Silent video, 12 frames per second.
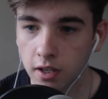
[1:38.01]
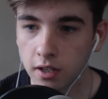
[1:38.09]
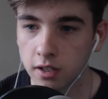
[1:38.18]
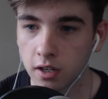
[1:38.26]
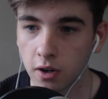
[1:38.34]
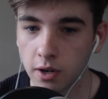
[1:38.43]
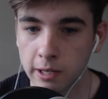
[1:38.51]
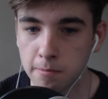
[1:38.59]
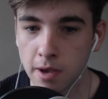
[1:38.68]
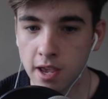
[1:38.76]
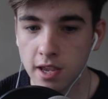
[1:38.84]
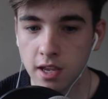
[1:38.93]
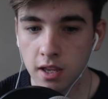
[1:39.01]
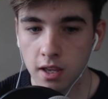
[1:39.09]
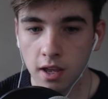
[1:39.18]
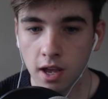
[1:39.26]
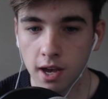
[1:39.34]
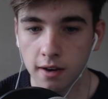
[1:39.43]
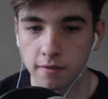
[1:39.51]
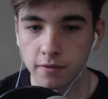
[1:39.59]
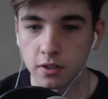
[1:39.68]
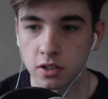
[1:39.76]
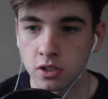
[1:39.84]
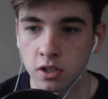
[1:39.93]
You know, he may have
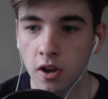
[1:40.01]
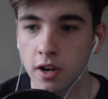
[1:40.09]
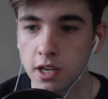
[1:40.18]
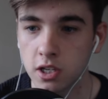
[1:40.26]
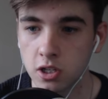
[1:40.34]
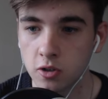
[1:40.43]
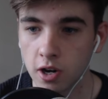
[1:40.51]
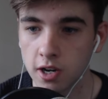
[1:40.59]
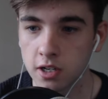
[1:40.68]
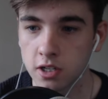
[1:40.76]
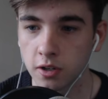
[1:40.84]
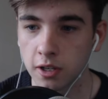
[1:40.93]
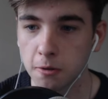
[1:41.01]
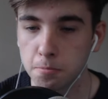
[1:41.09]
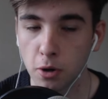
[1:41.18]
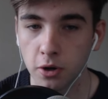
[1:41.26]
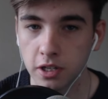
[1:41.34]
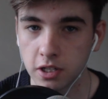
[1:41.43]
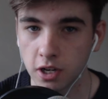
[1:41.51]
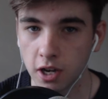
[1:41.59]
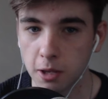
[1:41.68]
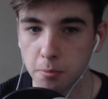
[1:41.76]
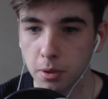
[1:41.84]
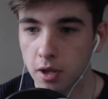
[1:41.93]
a slightly strange looking body
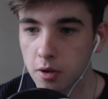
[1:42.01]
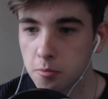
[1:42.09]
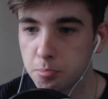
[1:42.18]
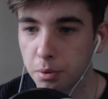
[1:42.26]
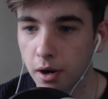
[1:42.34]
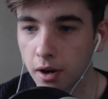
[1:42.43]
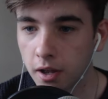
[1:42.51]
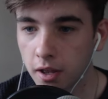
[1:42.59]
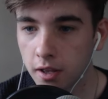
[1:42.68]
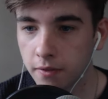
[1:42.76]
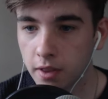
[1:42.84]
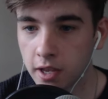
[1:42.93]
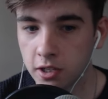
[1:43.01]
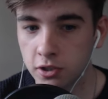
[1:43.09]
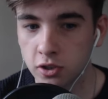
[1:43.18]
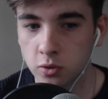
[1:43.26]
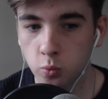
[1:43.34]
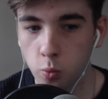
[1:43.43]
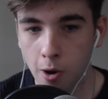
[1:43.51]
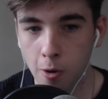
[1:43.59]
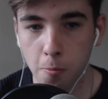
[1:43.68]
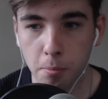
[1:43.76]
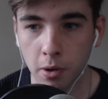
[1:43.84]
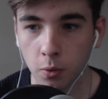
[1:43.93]
shape, but he's just well
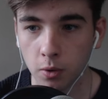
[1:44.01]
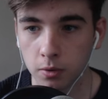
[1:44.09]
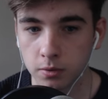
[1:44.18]
built.